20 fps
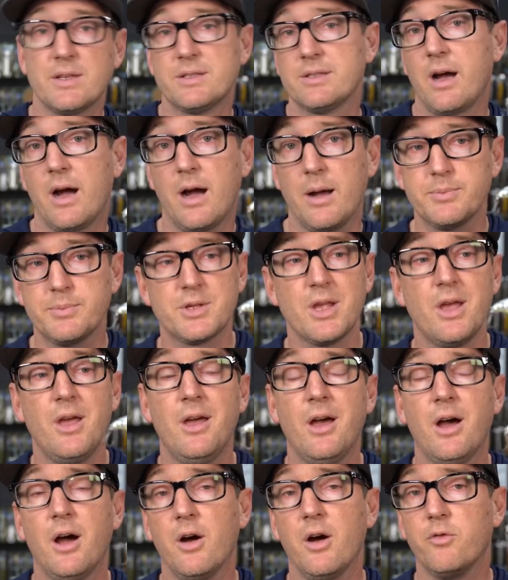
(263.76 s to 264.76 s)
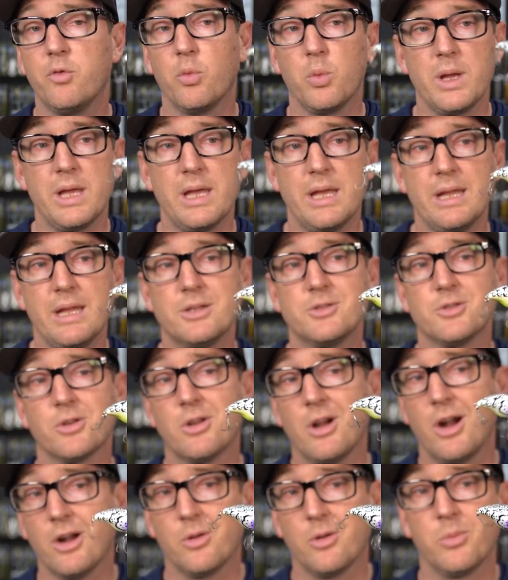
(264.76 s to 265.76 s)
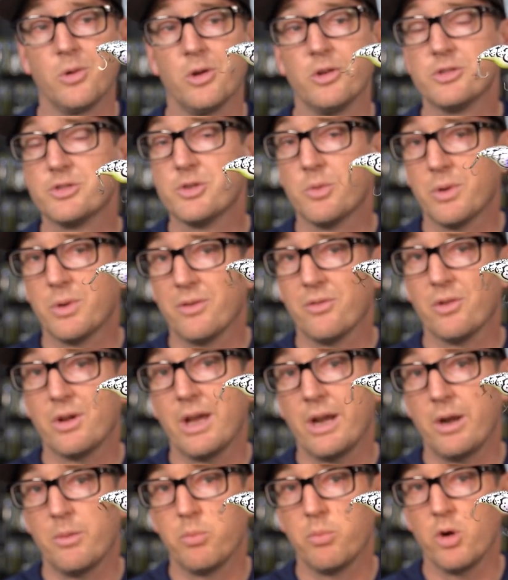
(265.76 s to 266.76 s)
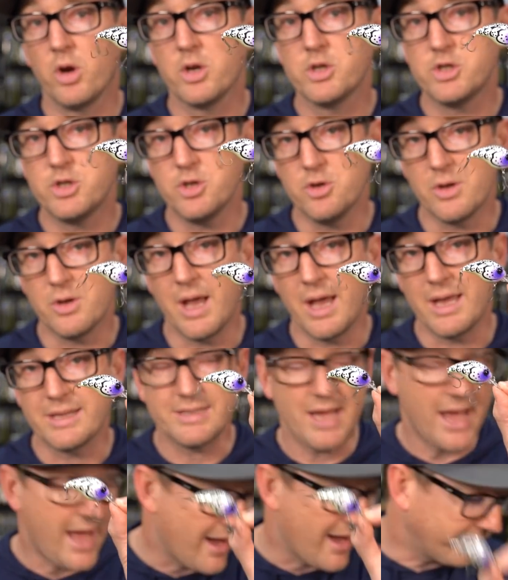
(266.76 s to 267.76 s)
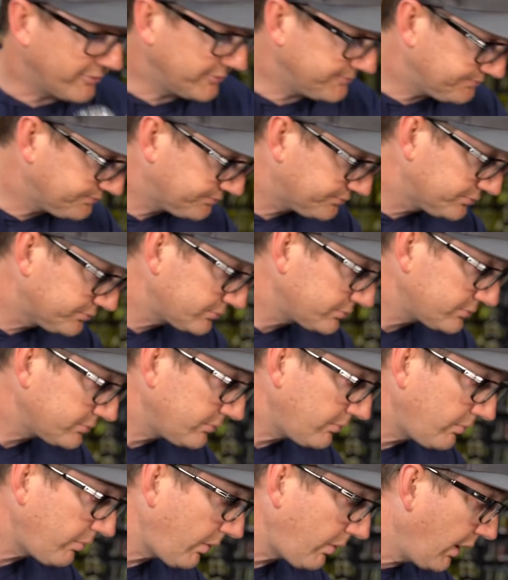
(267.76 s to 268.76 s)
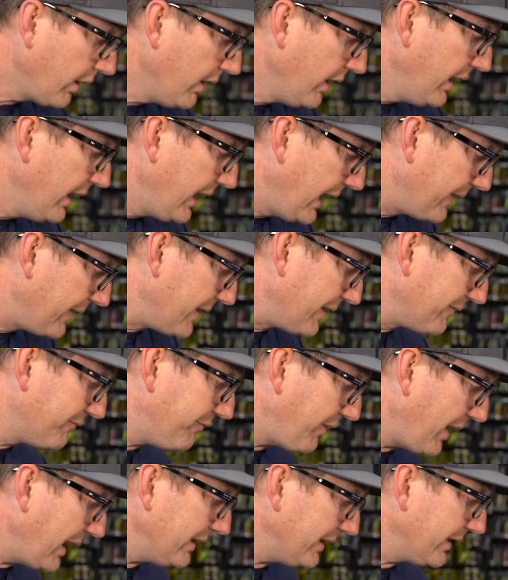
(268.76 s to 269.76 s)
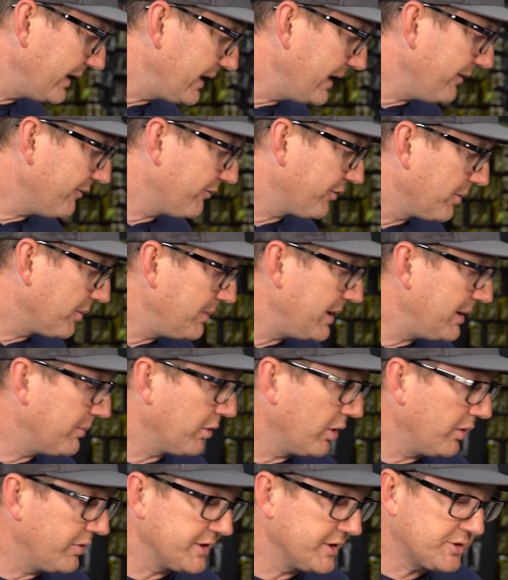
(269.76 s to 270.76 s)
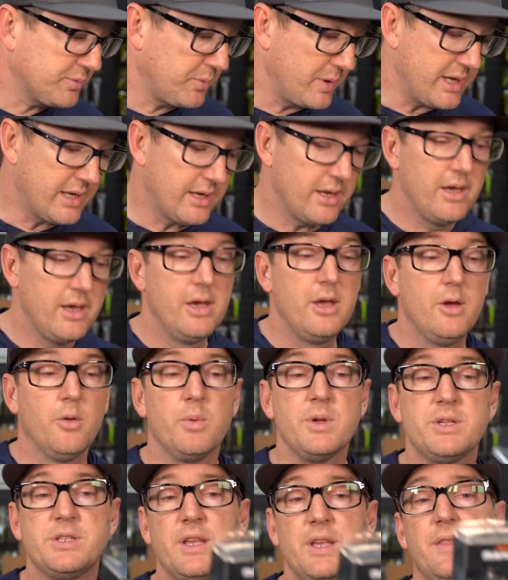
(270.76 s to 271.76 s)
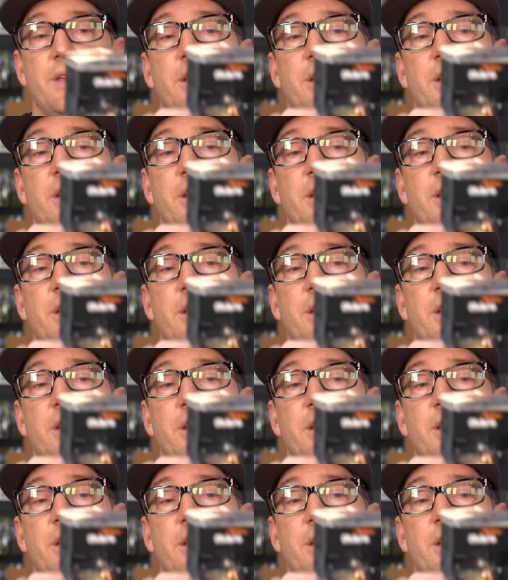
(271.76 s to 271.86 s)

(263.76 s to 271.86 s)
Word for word: the tops of weeds or cockleburrs or whatever kind of brush you guys have. And then finally from Mibro this week, we see